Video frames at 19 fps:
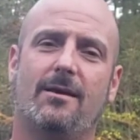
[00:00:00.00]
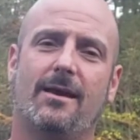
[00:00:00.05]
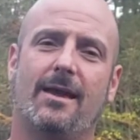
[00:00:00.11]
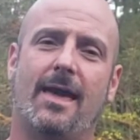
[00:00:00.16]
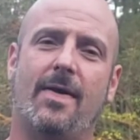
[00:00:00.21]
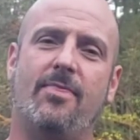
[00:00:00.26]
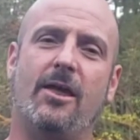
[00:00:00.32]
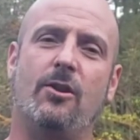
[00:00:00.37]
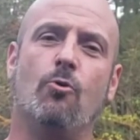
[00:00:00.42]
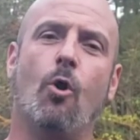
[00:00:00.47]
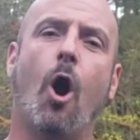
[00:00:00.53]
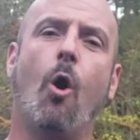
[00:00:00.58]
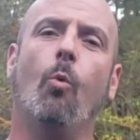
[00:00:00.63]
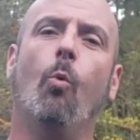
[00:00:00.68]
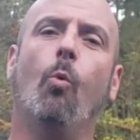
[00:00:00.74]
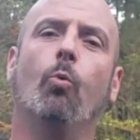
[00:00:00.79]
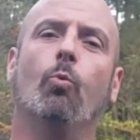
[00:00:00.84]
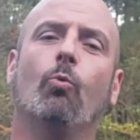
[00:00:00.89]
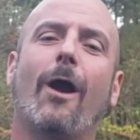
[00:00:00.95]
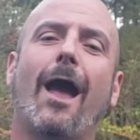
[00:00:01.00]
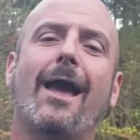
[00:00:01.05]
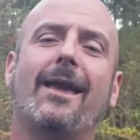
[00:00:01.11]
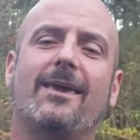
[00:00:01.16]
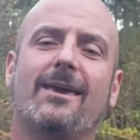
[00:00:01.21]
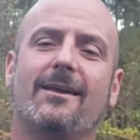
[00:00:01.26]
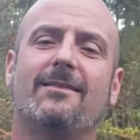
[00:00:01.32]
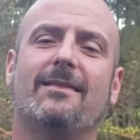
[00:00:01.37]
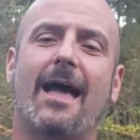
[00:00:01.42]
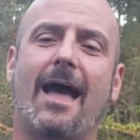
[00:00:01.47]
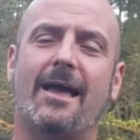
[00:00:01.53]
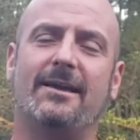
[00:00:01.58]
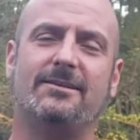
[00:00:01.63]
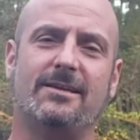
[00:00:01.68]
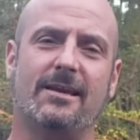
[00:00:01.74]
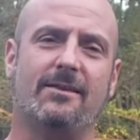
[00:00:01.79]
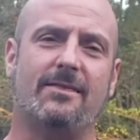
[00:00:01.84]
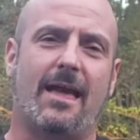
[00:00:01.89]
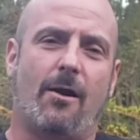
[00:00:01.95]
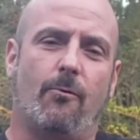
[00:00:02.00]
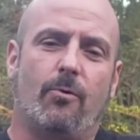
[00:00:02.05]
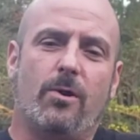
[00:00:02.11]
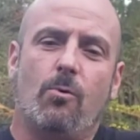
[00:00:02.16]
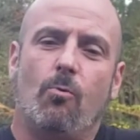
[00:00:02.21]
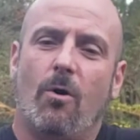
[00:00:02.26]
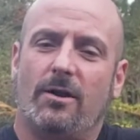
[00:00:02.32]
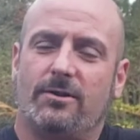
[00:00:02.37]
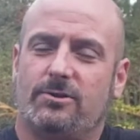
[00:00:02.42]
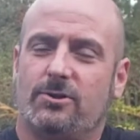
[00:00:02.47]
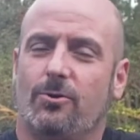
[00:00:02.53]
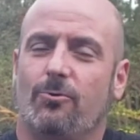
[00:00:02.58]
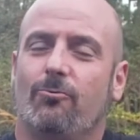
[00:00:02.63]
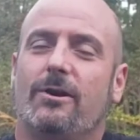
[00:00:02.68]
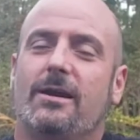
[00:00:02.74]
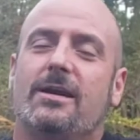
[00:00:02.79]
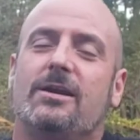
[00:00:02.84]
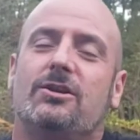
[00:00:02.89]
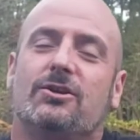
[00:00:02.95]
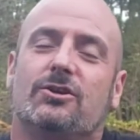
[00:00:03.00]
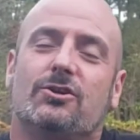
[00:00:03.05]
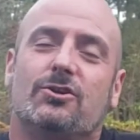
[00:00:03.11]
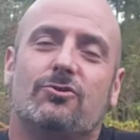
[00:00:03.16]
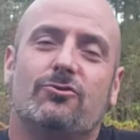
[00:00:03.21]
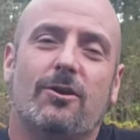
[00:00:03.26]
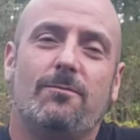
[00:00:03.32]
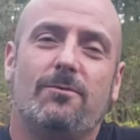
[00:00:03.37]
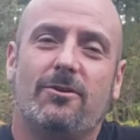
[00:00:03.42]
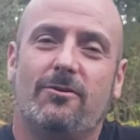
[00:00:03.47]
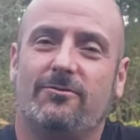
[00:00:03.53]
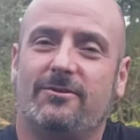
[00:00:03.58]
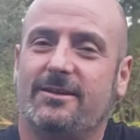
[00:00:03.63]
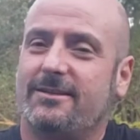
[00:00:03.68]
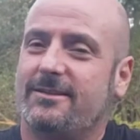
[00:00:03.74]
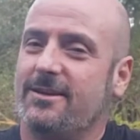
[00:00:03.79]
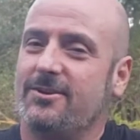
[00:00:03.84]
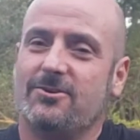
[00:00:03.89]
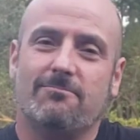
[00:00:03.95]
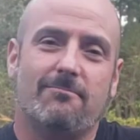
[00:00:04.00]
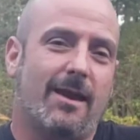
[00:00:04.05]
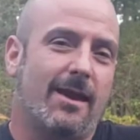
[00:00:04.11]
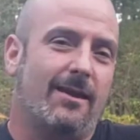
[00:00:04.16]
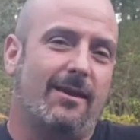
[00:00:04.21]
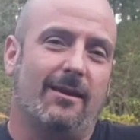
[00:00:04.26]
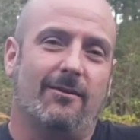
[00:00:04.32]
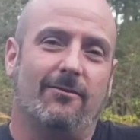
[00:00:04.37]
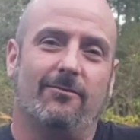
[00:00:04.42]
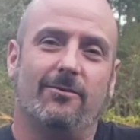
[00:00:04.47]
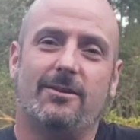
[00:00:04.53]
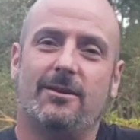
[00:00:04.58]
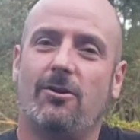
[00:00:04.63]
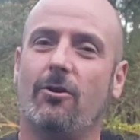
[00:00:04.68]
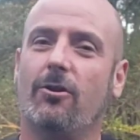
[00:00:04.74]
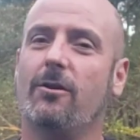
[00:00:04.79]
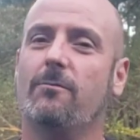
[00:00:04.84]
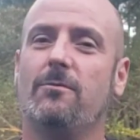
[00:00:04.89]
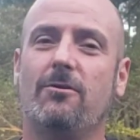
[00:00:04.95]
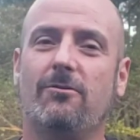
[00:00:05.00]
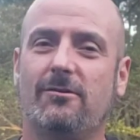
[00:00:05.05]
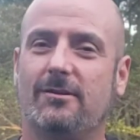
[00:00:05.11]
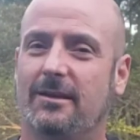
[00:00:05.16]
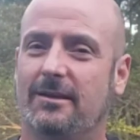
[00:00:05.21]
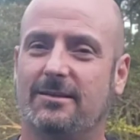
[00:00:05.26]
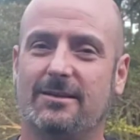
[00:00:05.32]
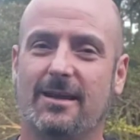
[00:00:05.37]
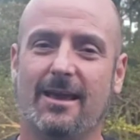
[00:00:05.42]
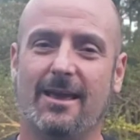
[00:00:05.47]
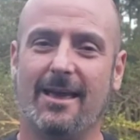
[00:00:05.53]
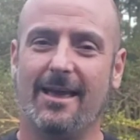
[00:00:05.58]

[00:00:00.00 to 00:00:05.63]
And then recognizing that we want to redistribute decision making within our communities.